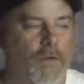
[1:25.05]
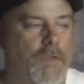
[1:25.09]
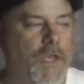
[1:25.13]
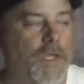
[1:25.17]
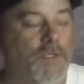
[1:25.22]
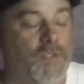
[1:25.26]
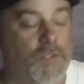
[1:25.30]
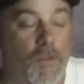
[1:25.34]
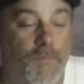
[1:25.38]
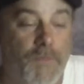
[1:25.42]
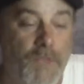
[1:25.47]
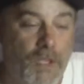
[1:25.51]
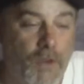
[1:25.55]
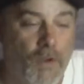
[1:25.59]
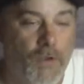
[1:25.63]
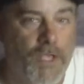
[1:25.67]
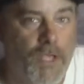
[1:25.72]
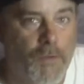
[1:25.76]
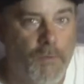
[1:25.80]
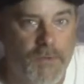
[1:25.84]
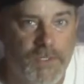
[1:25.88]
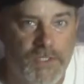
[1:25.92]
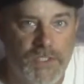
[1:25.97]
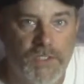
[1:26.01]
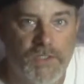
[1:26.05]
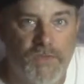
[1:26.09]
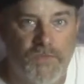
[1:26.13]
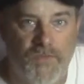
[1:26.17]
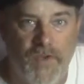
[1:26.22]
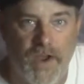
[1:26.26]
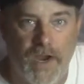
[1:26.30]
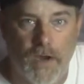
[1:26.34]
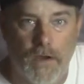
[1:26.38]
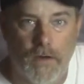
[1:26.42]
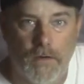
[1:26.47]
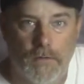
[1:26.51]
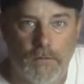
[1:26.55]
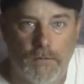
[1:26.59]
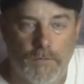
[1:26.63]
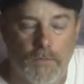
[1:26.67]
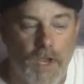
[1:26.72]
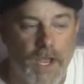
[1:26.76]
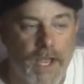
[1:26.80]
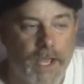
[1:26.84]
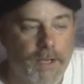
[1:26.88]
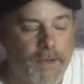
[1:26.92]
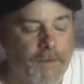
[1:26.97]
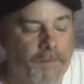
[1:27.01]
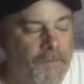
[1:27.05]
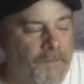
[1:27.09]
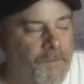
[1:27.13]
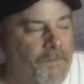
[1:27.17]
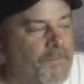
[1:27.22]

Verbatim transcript: Okay, so I'm thinking, okay, well, this is fair, right?